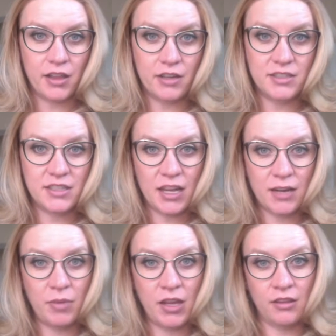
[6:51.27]
There's going
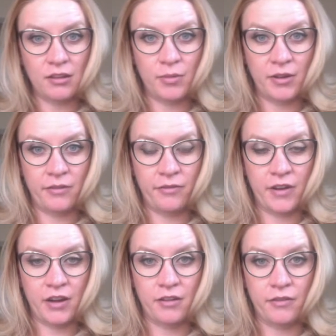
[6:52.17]
to be a little bit of
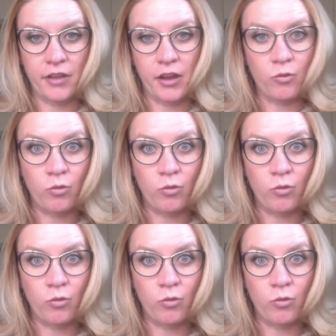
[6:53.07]
fear of like,